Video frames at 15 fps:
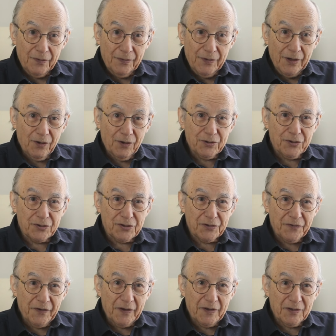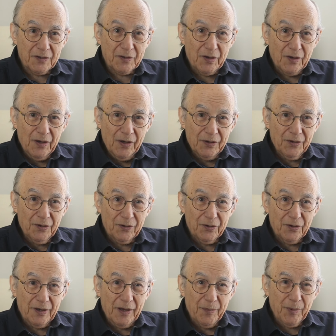There goes
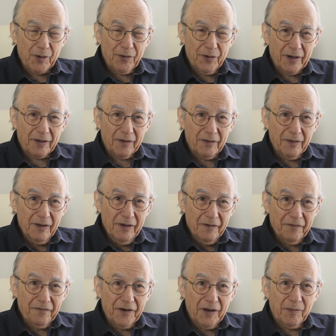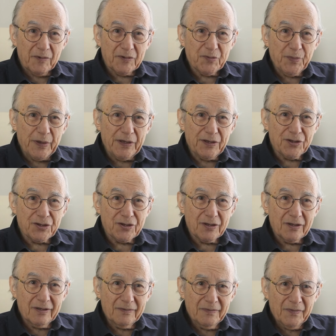your hypocritical freedom of speech,
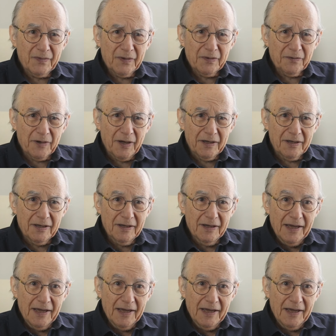right?